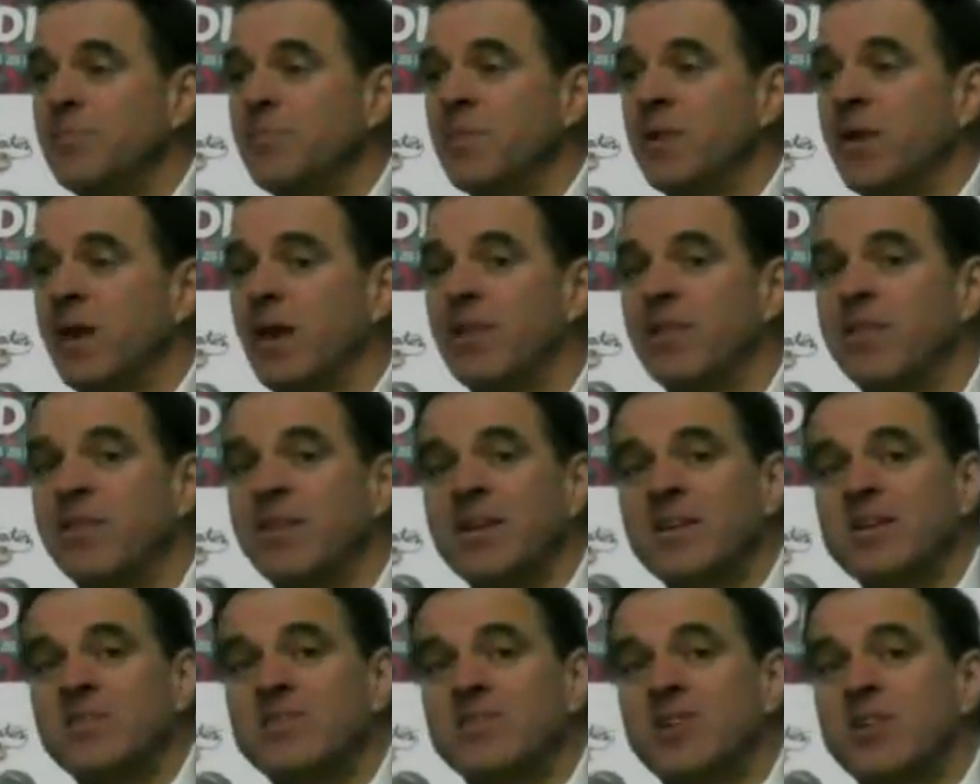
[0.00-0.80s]
And
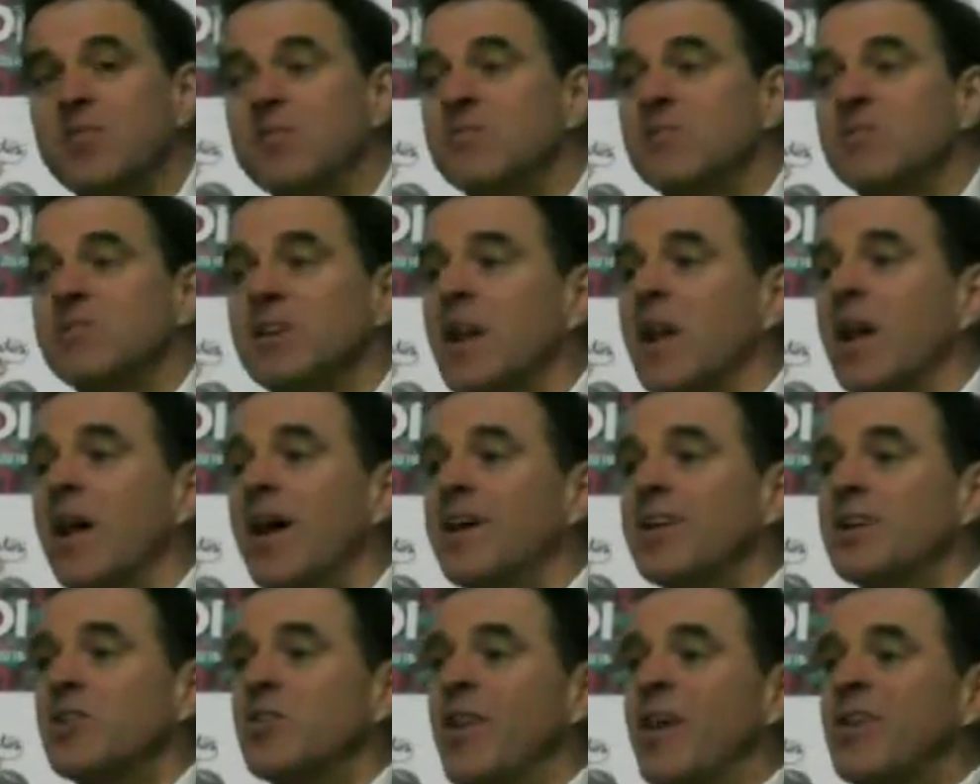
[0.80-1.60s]
things don't
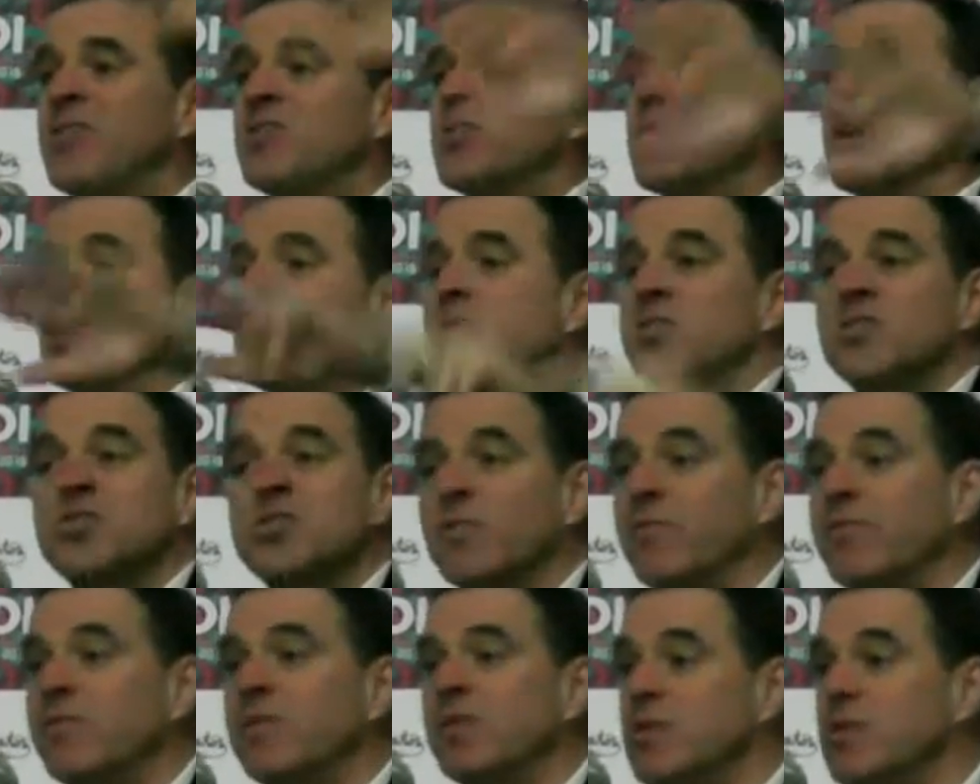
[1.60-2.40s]
decline gradually. The
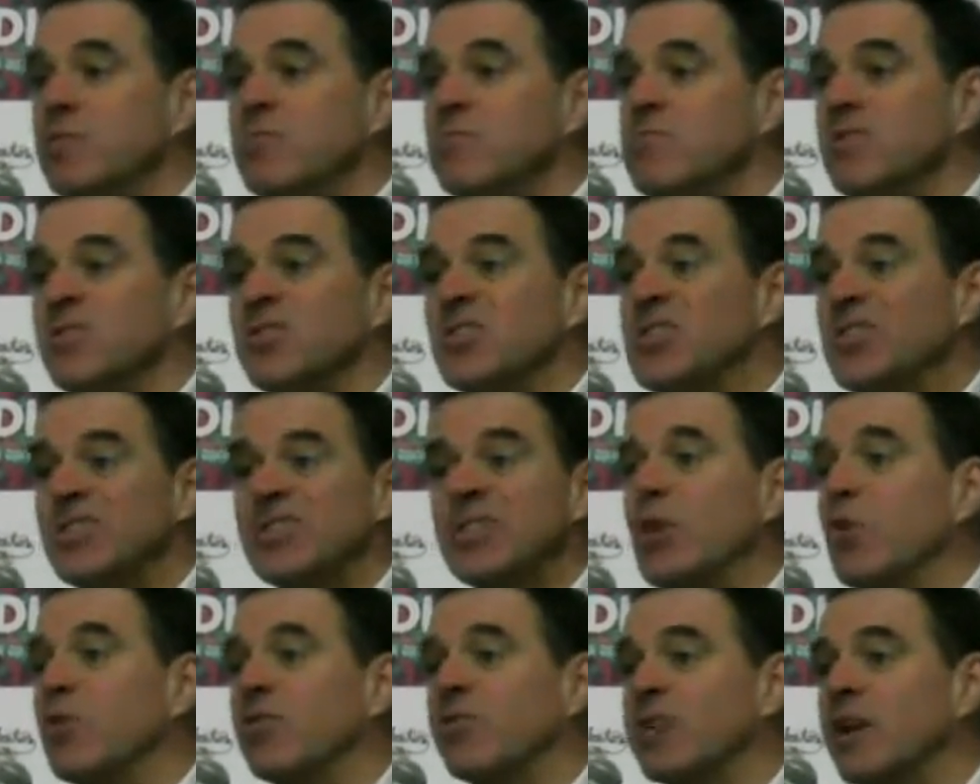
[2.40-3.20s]
Soviet Union
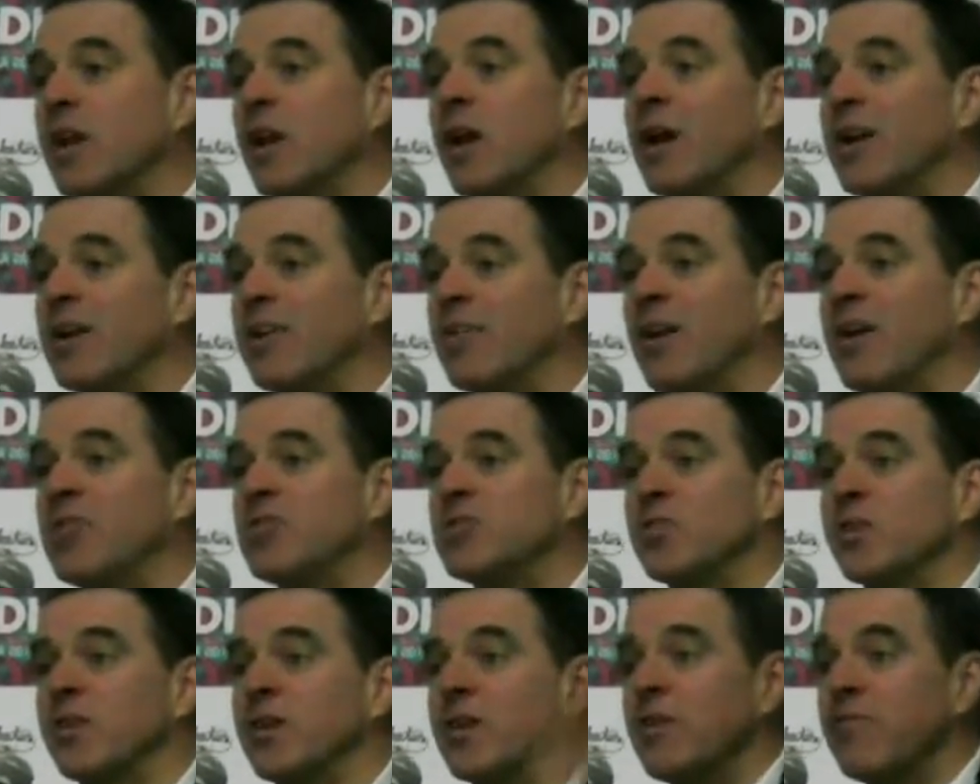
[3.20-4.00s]
did not decline
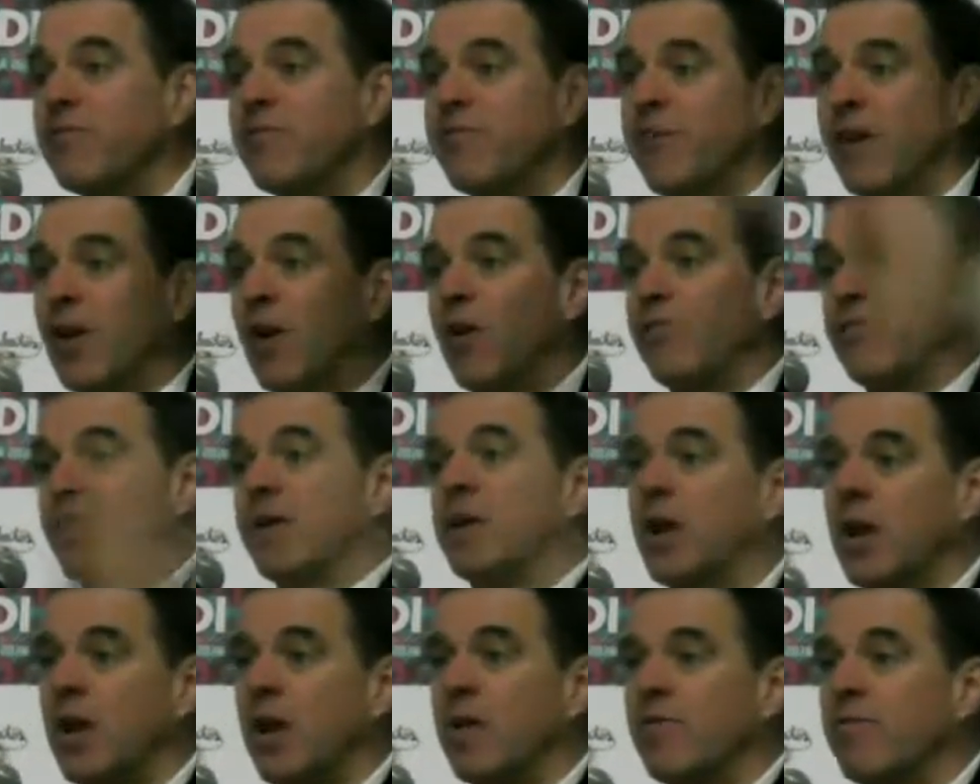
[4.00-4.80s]
gradually, it fell
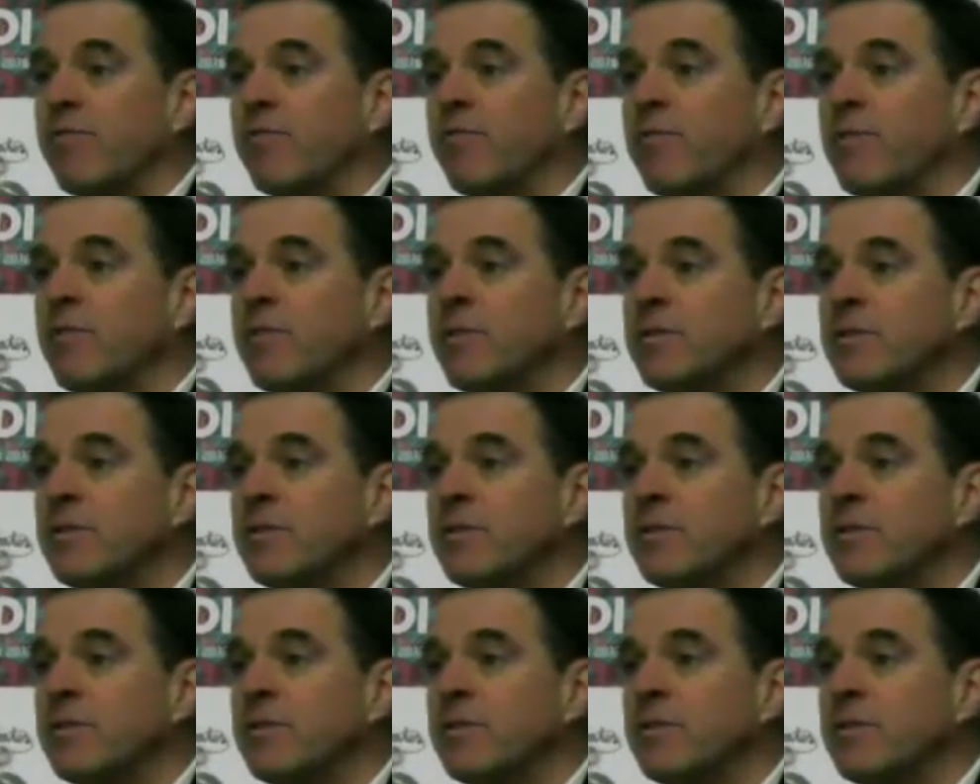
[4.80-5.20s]
off a cliff.